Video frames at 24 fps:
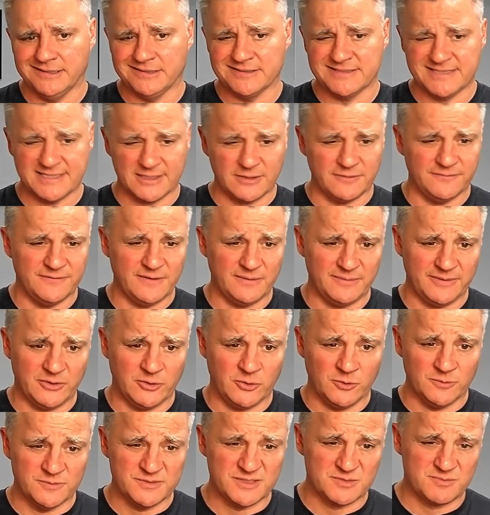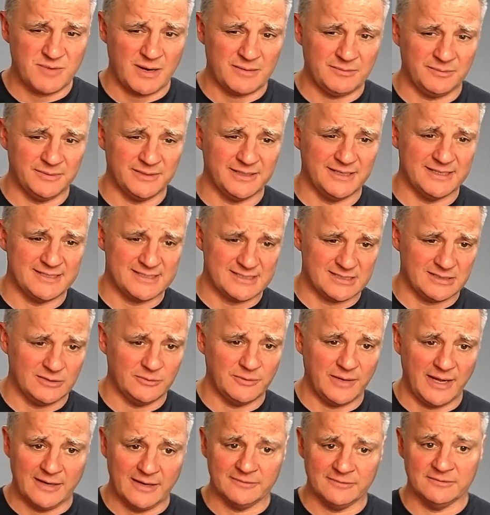single family homes is probably going to
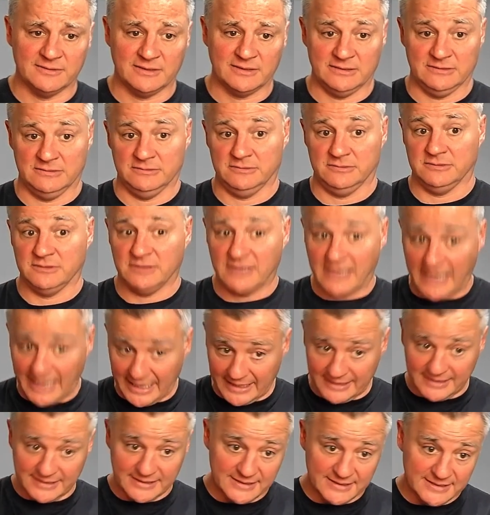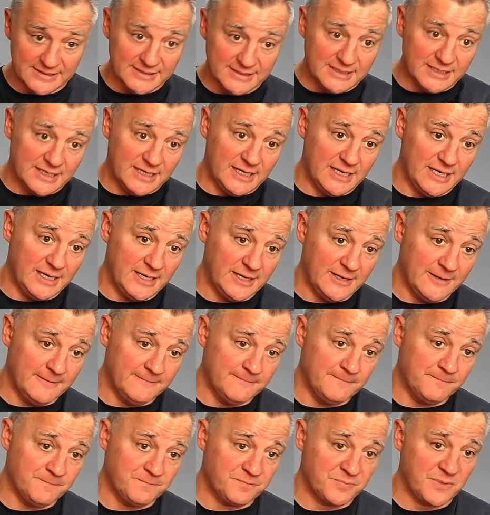slow down a lot,
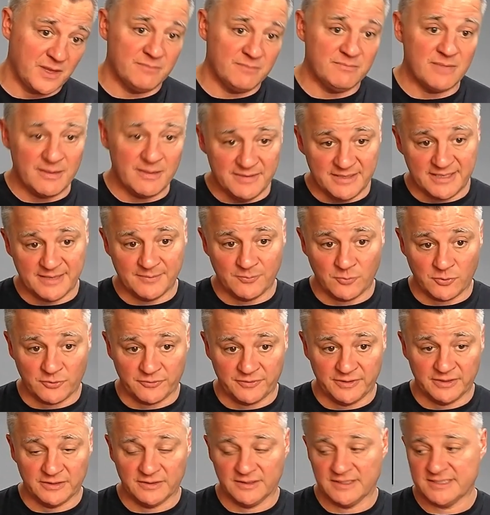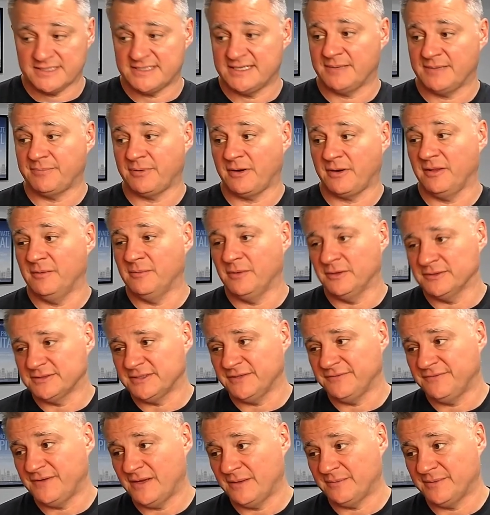and maybe get more realistic. But on the
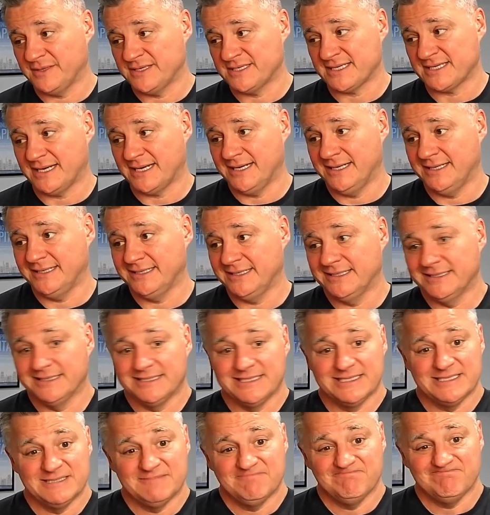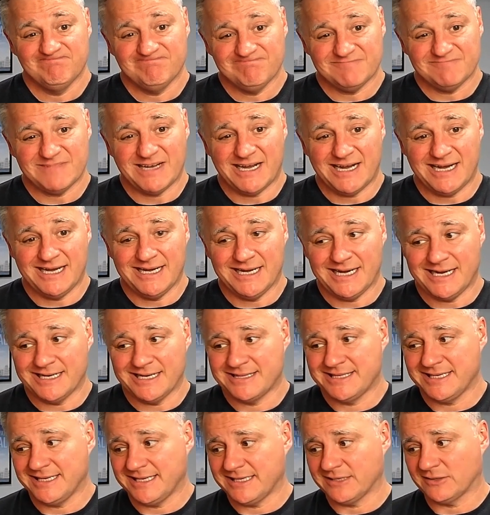multifamily side, I
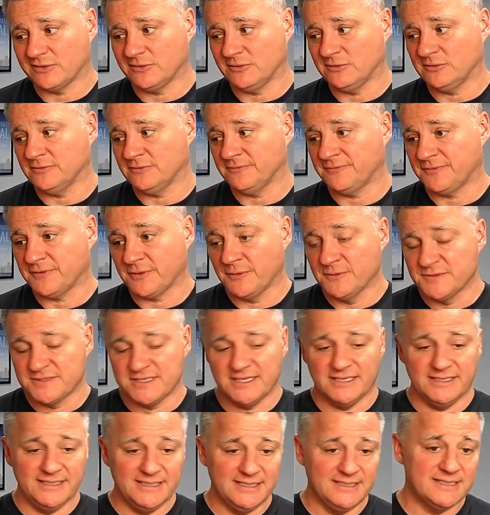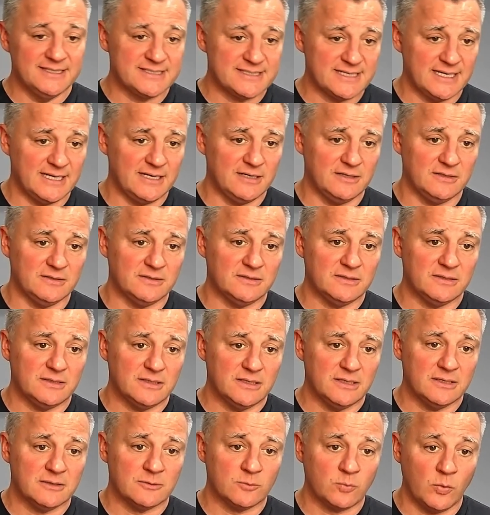think for those that need to sell
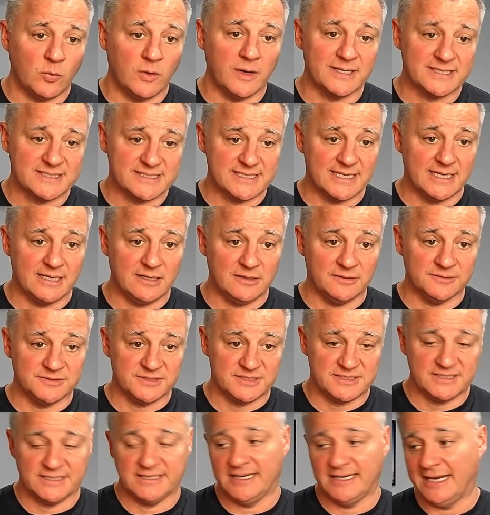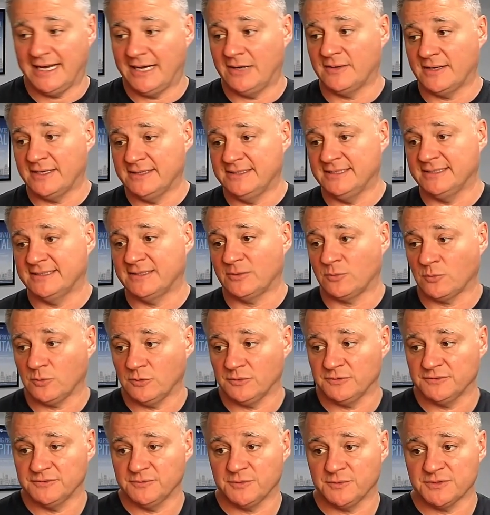or want to sell just to get out, I think that
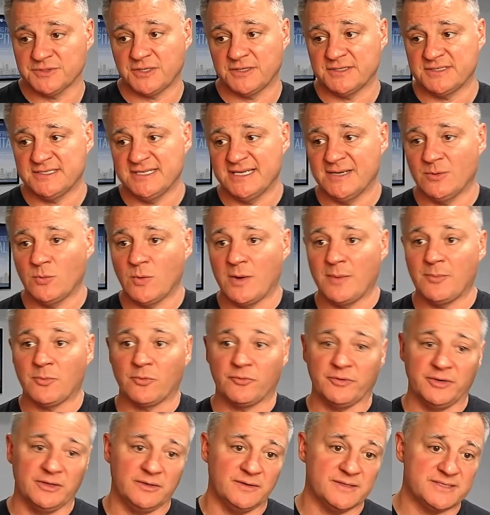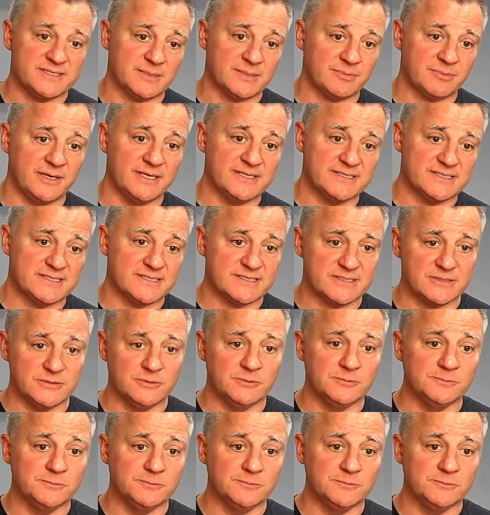we'll start seeing way more realistic prices soon.